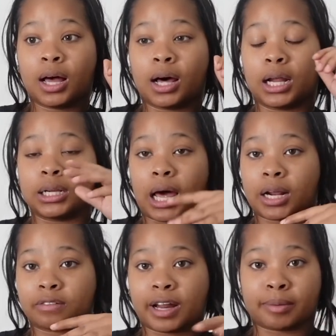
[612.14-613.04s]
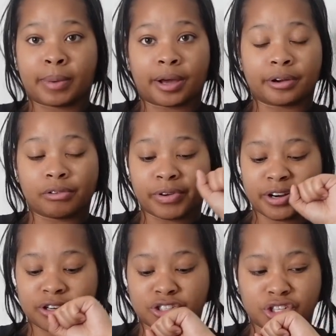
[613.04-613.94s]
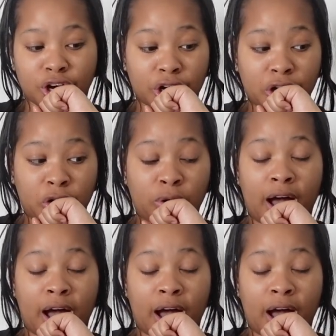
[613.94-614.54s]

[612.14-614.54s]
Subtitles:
a lot of like my careers go.